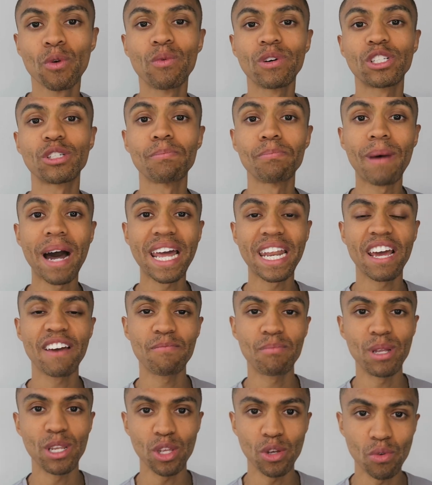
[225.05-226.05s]
which might
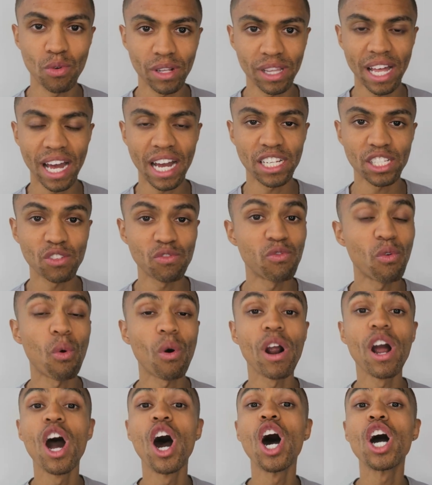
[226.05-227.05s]
have been utilized
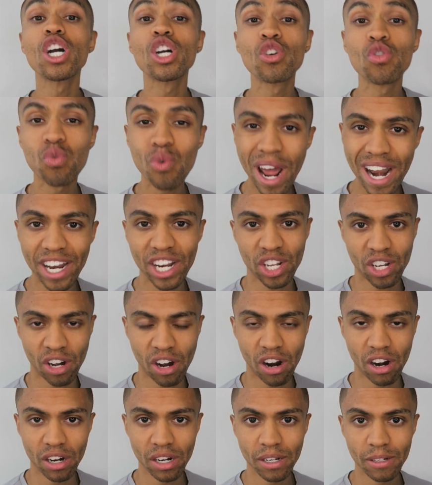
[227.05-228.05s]
for a credit
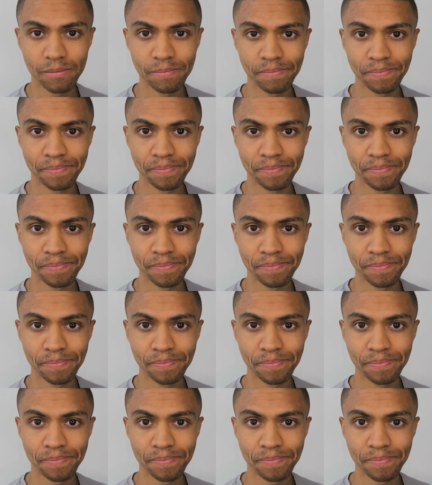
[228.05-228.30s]
card.